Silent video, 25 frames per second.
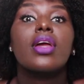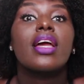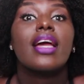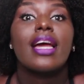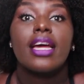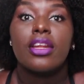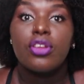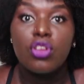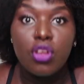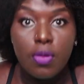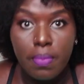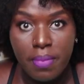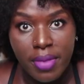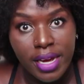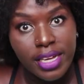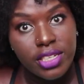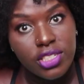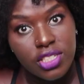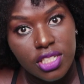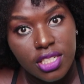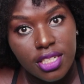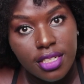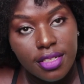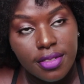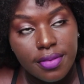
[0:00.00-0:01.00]
Can you
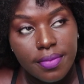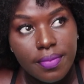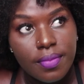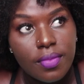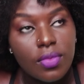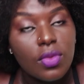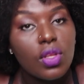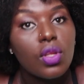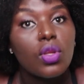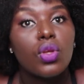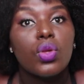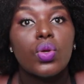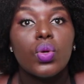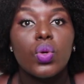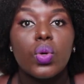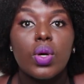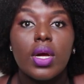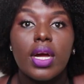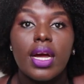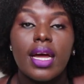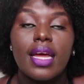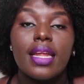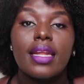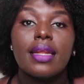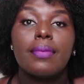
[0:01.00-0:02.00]
imagine? You
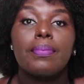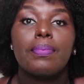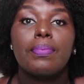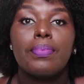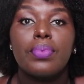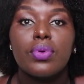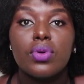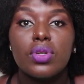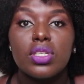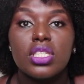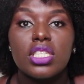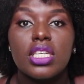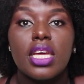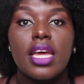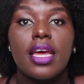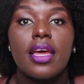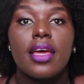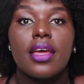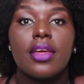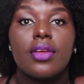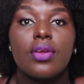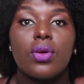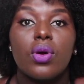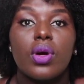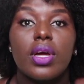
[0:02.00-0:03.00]
can put
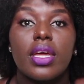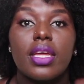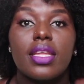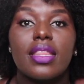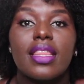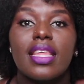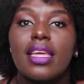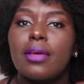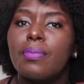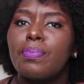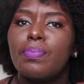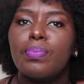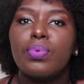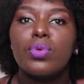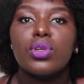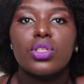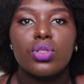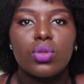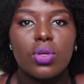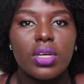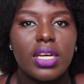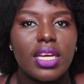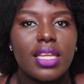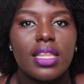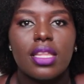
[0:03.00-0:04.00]
your, they
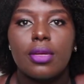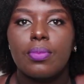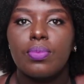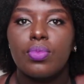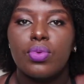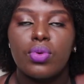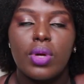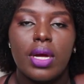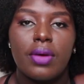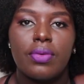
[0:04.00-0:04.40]
put, okay, they,